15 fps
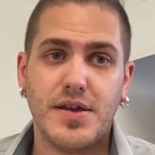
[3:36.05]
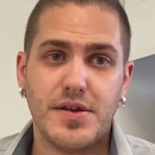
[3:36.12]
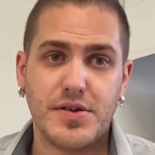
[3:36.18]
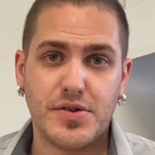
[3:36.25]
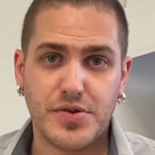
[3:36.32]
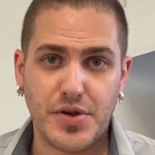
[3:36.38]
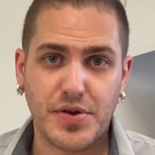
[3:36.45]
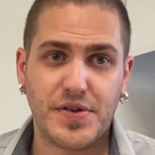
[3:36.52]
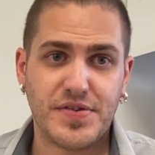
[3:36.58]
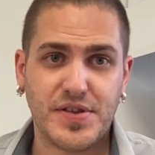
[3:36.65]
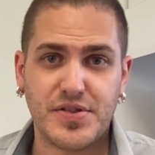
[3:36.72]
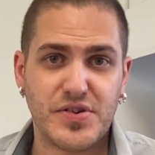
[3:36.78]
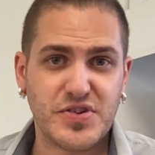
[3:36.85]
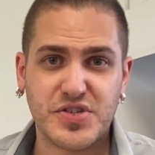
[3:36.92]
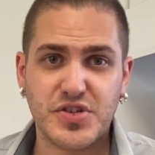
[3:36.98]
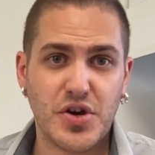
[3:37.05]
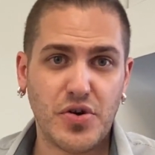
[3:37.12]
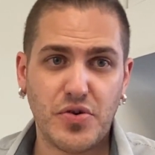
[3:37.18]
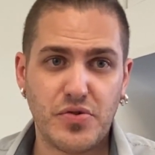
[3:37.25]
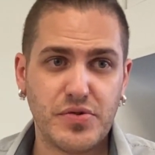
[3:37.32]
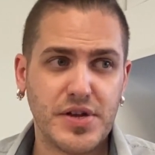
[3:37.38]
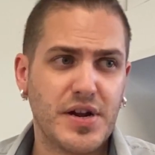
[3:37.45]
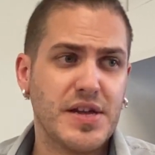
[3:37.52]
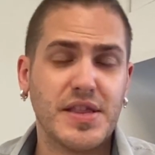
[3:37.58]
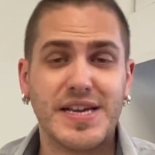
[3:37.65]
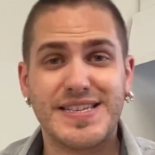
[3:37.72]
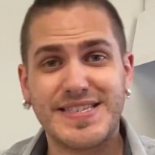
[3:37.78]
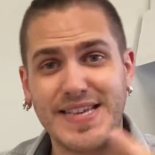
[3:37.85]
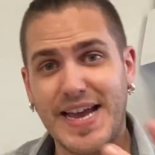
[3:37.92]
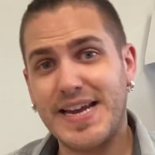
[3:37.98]
You'll notice that there's no, you know, unlike
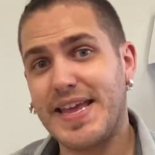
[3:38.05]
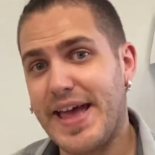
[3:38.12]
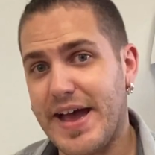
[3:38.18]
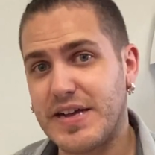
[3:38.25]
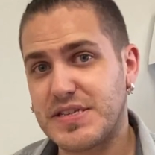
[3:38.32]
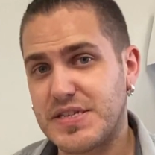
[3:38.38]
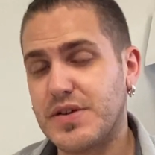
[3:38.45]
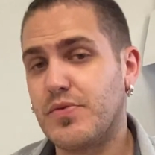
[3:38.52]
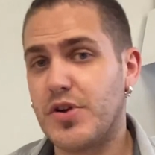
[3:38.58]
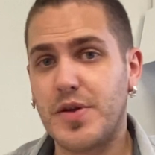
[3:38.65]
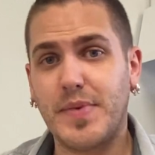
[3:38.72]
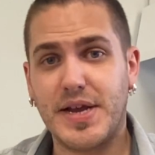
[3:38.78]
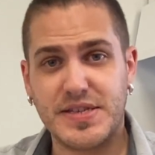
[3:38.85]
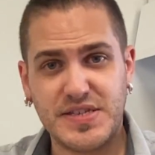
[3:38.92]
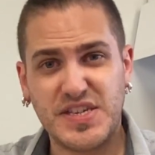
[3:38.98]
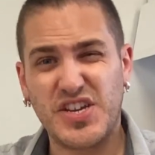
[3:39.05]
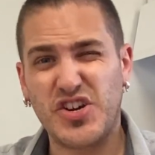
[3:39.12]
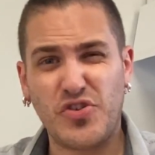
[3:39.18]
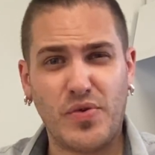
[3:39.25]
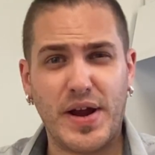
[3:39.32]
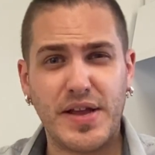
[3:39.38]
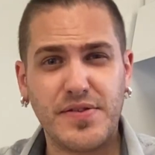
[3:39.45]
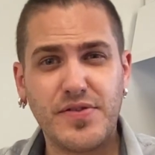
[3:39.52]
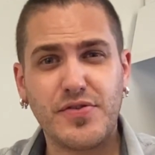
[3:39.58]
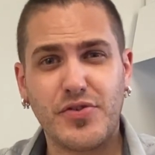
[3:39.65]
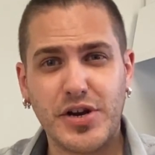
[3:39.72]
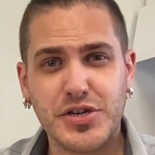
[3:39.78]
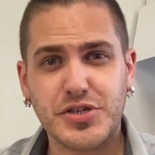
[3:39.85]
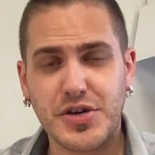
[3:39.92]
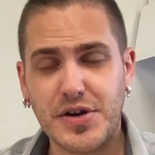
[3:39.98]
sand casting where you might see a grain
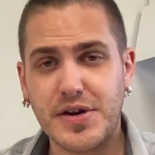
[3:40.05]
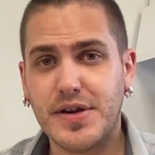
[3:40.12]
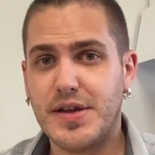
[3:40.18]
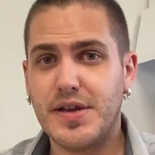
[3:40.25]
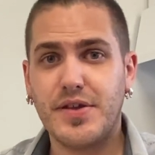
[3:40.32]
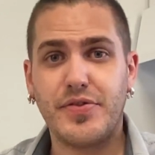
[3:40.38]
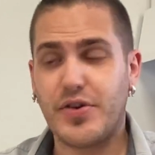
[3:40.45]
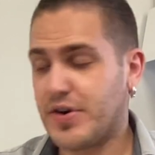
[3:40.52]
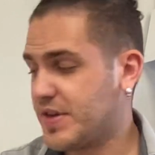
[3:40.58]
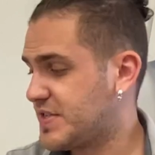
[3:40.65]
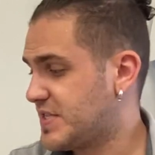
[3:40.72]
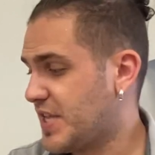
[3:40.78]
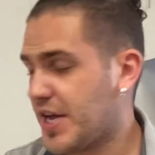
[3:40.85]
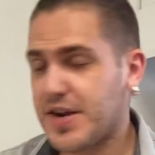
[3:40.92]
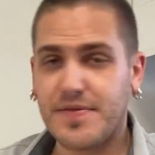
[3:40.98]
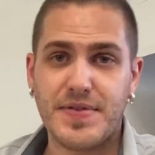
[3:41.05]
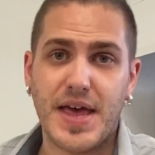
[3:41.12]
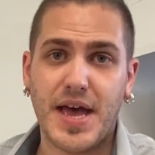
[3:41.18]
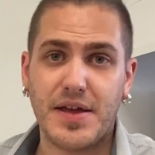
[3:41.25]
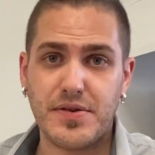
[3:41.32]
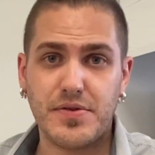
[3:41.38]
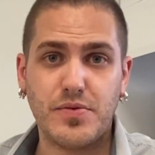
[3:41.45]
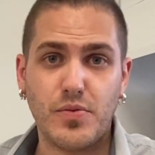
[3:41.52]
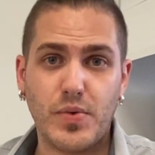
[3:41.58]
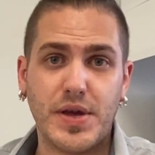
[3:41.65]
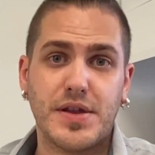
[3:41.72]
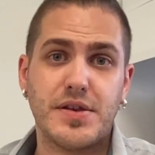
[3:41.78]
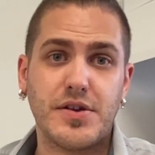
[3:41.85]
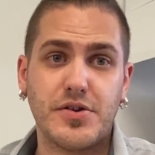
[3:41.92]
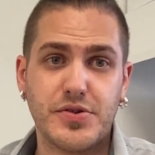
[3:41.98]
structure, there is none of that
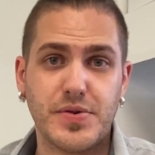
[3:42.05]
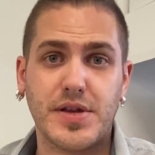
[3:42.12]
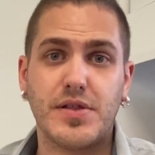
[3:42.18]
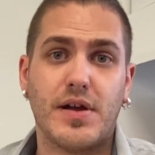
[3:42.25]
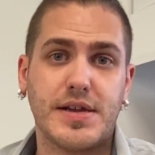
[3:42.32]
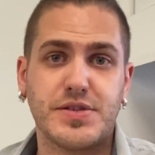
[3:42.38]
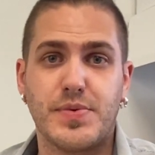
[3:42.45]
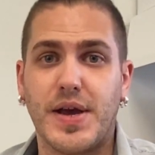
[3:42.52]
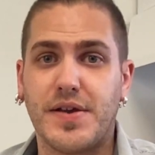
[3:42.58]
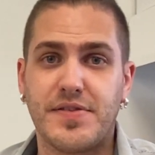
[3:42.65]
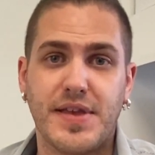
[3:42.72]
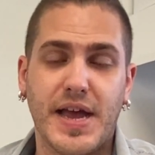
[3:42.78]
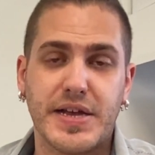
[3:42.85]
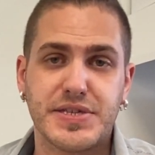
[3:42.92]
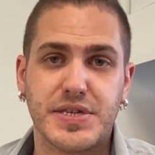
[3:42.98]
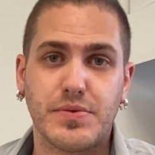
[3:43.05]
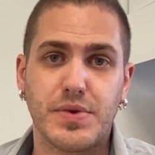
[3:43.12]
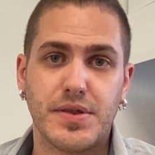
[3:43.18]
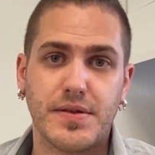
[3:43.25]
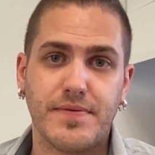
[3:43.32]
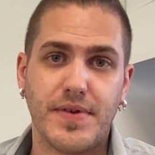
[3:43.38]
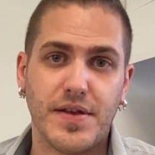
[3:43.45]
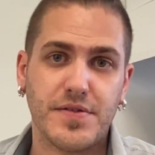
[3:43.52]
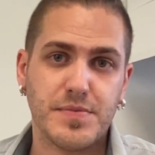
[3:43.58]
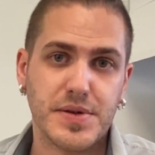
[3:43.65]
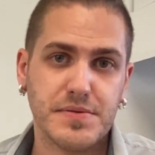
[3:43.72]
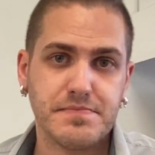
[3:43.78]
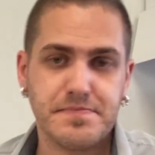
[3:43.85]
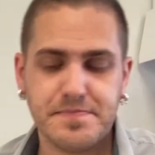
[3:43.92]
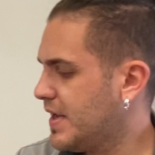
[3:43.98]
when you're doing lost wax casting with
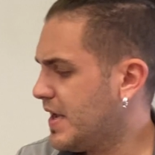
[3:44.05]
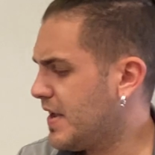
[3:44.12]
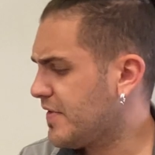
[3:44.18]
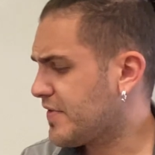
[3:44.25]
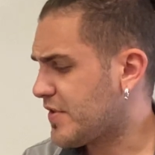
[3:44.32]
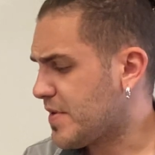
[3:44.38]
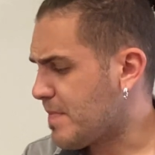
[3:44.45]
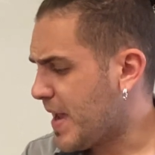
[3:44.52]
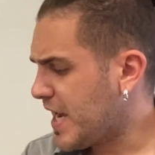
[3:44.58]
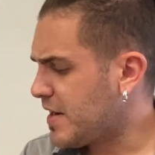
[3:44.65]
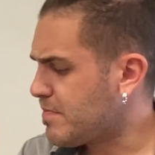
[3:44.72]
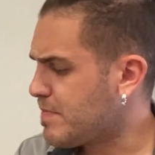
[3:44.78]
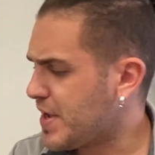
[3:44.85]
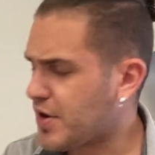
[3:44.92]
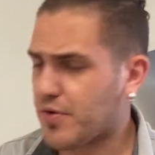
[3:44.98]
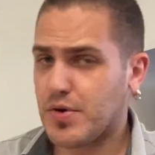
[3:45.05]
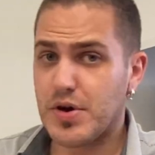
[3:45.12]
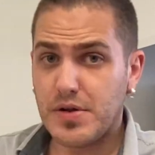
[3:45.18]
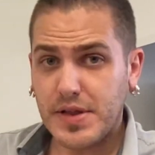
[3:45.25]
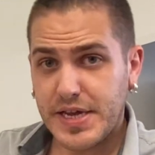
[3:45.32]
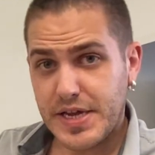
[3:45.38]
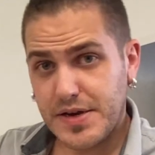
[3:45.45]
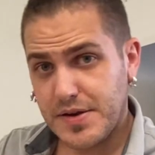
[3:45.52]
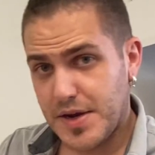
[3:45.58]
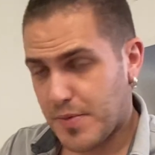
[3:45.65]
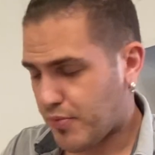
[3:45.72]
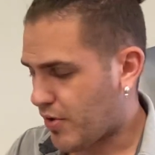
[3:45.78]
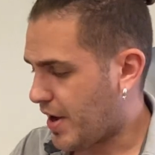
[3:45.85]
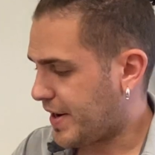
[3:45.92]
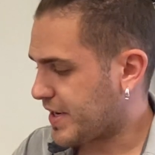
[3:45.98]
investment. So the main mineral in a
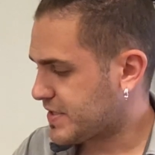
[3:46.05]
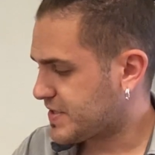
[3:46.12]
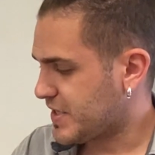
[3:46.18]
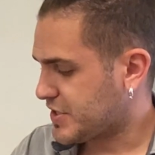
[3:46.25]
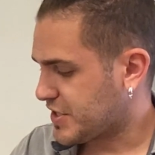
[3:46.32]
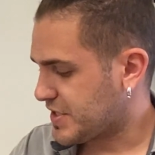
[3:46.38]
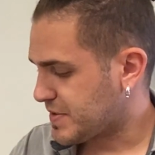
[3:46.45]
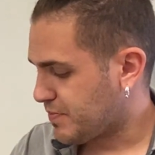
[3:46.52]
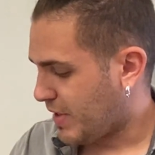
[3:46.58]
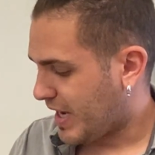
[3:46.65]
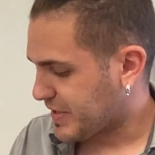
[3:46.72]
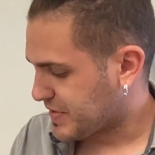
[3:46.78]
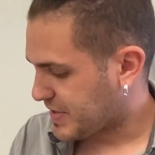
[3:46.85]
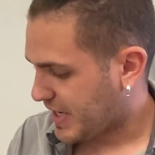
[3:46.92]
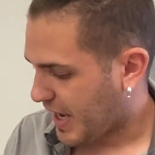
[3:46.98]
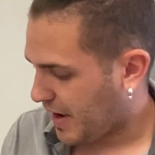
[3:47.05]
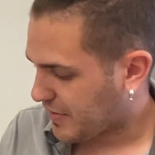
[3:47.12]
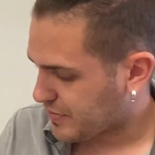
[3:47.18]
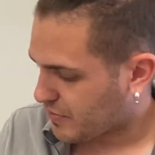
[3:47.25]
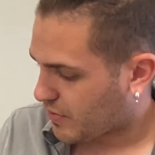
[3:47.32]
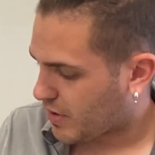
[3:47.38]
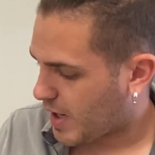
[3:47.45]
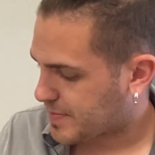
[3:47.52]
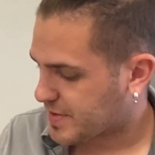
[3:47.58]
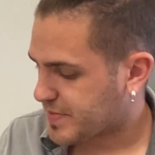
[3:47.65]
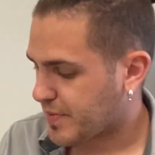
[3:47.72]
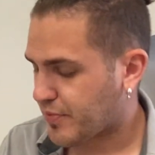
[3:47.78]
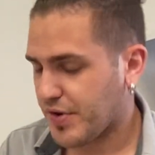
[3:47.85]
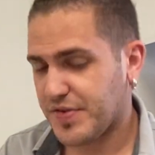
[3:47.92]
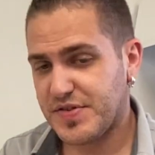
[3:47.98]
product such as Plasticast or Optima
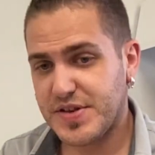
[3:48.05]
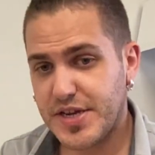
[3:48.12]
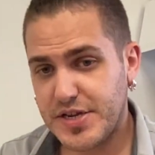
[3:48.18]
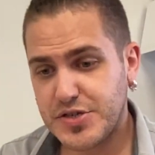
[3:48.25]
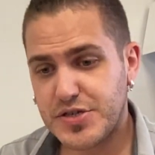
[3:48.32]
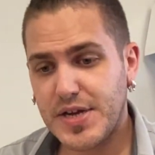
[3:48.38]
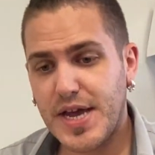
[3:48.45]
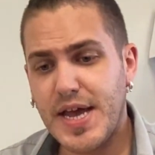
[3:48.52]
Prestige